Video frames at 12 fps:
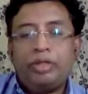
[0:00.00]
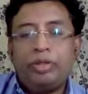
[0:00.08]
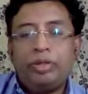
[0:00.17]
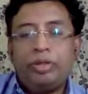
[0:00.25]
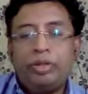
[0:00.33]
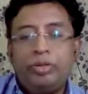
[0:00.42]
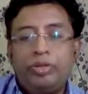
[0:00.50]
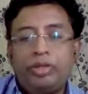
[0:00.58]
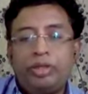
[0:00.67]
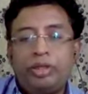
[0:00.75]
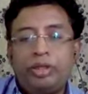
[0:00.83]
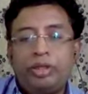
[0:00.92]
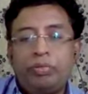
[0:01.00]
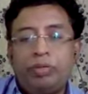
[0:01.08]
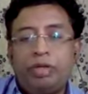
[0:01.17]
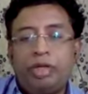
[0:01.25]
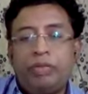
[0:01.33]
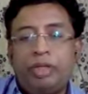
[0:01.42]
so you use the
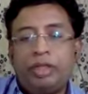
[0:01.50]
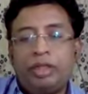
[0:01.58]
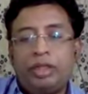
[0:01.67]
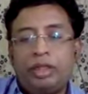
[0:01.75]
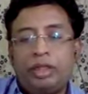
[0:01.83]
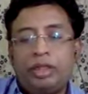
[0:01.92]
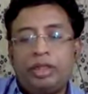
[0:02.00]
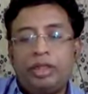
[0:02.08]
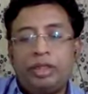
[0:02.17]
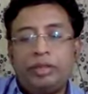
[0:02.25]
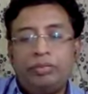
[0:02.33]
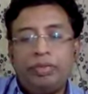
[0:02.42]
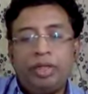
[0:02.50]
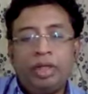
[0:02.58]
mobile-based system.